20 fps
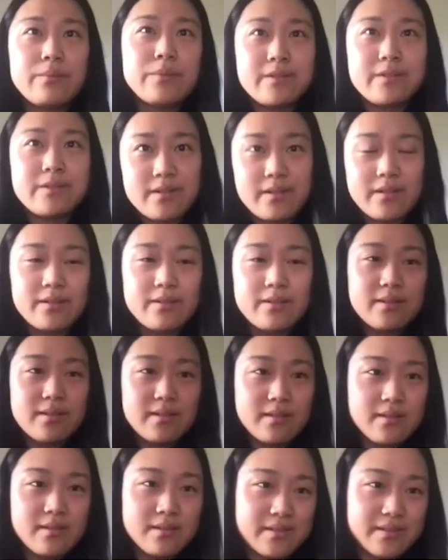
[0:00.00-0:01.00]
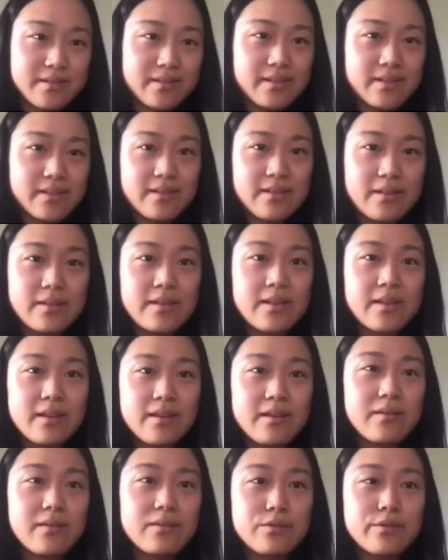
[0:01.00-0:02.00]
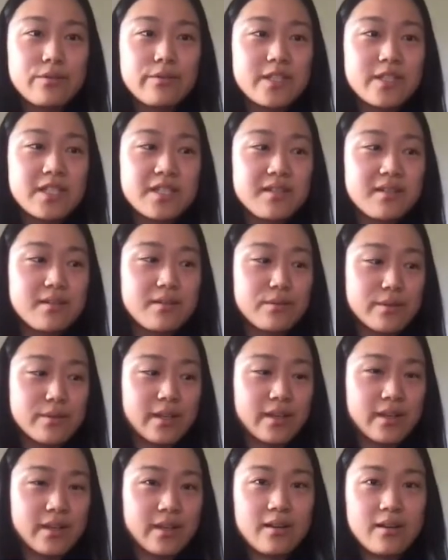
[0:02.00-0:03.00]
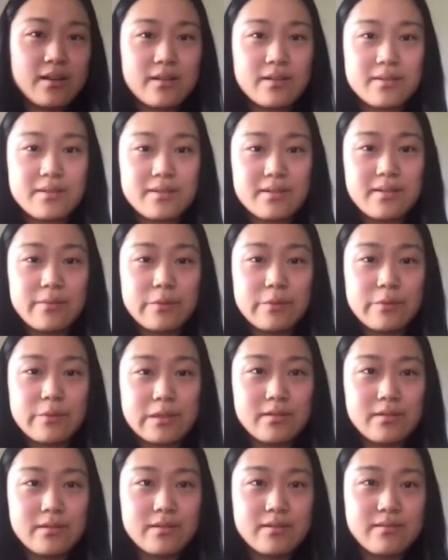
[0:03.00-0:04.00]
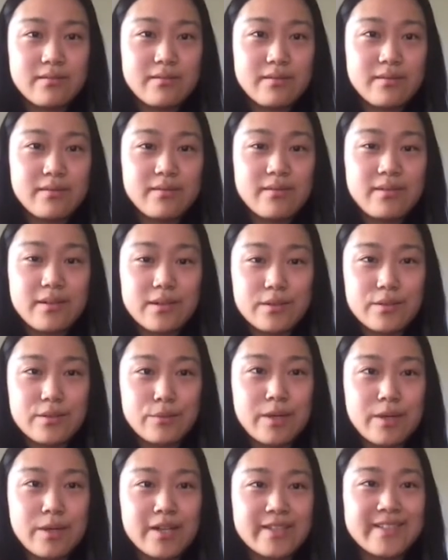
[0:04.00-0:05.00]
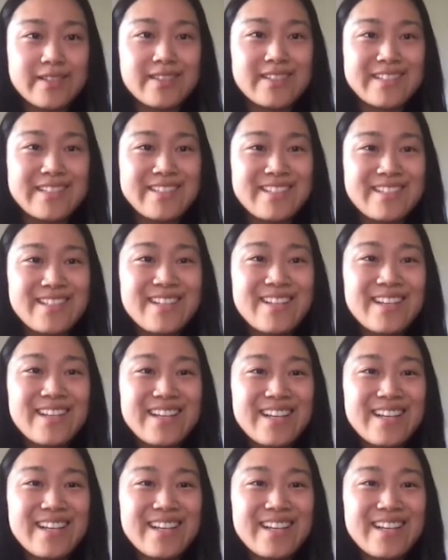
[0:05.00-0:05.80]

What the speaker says: I mean, because they sort of didn't really care because, I mean, they're roboticists.